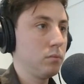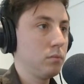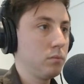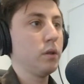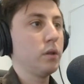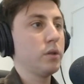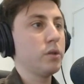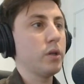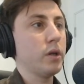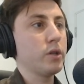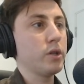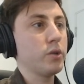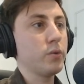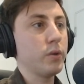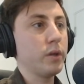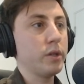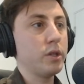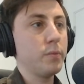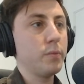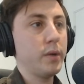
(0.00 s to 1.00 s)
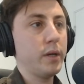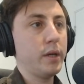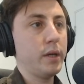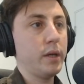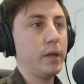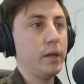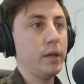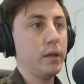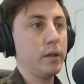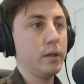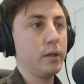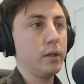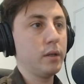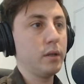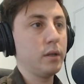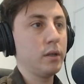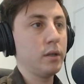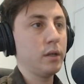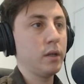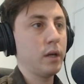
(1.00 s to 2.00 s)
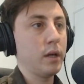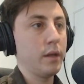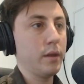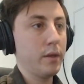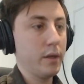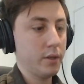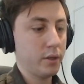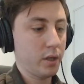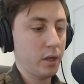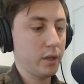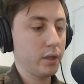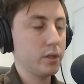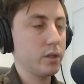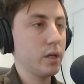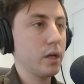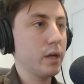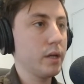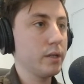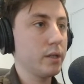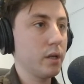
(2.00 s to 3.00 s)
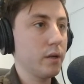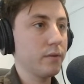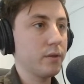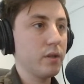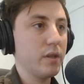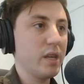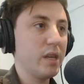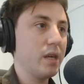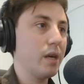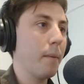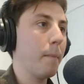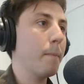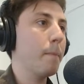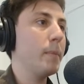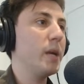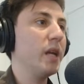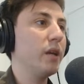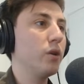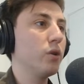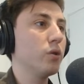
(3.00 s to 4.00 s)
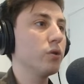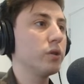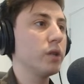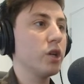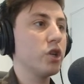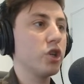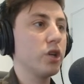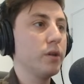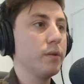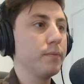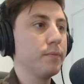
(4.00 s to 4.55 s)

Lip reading: So I just want it to be like this kind of size after the mini audition.